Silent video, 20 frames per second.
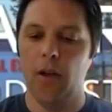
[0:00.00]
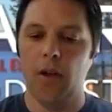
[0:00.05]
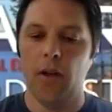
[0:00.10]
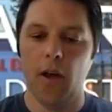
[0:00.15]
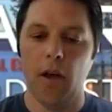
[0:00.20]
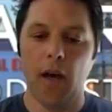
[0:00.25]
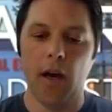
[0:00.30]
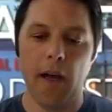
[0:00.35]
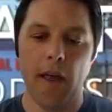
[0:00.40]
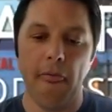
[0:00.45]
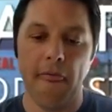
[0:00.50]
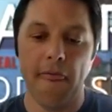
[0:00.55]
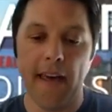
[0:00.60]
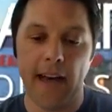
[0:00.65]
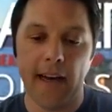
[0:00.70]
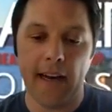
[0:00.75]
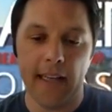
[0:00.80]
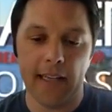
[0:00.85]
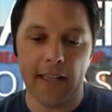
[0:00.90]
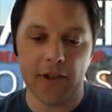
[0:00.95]
That
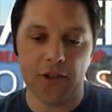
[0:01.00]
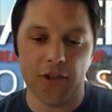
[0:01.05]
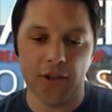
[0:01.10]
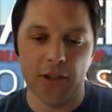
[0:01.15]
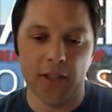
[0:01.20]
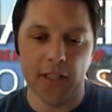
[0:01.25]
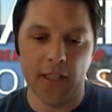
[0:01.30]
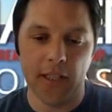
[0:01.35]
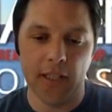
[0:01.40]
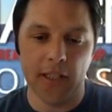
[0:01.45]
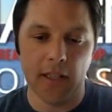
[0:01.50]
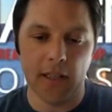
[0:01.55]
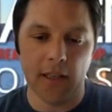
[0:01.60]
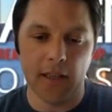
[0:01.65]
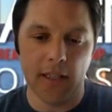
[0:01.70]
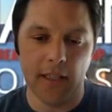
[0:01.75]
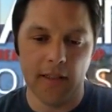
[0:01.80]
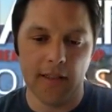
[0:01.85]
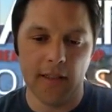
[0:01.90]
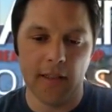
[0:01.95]
actually
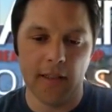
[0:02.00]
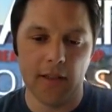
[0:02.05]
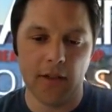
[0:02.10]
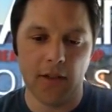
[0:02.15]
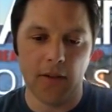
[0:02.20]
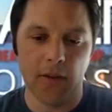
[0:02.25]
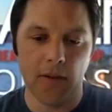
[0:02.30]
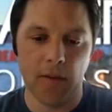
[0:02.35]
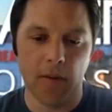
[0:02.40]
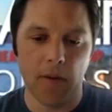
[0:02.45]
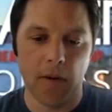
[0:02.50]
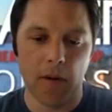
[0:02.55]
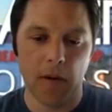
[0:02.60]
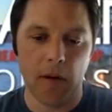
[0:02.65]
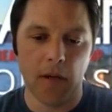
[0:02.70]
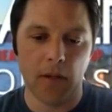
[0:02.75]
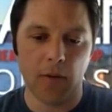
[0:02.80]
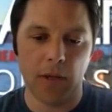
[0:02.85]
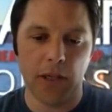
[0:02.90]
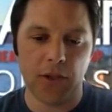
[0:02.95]
leads into
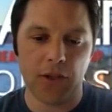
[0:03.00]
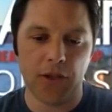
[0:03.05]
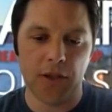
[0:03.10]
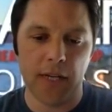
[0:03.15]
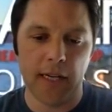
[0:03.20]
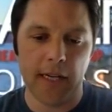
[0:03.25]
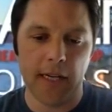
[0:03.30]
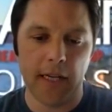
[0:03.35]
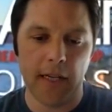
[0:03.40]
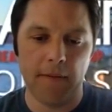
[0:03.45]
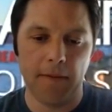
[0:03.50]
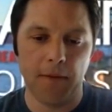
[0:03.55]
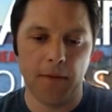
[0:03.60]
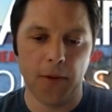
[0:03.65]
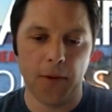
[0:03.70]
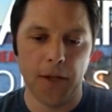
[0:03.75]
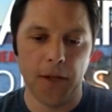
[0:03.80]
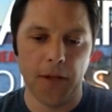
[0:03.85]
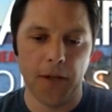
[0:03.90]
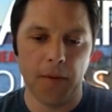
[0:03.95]
a question that I had
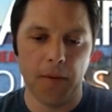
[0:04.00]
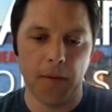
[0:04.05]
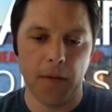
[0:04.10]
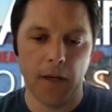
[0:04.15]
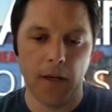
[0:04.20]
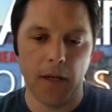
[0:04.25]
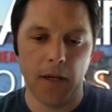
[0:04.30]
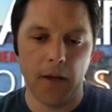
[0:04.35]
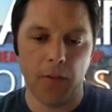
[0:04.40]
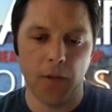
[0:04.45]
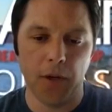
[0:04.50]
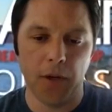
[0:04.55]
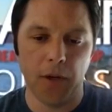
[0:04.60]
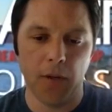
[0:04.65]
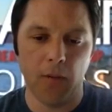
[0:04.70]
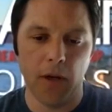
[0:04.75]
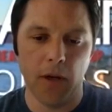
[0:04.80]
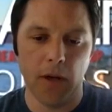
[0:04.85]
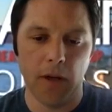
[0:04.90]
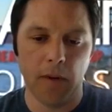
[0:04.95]
for you really
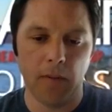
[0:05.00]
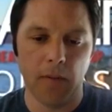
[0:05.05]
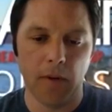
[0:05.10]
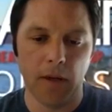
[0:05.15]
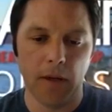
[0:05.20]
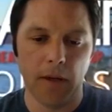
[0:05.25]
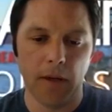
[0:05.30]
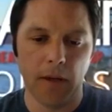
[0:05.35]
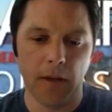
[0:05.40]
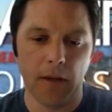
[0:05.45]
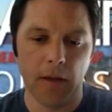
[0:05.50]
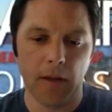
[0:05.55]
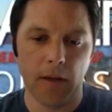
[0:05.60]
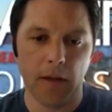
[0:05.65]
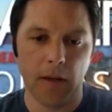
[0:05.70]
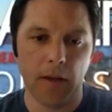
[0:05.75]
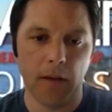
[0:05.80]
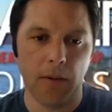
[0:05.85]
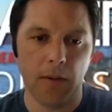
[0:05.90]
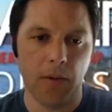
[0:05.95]
well.
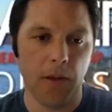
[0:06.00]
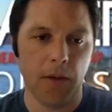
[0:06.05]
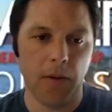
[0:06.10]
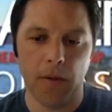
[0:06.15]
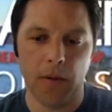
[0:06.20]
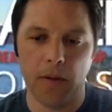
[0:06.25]
I want to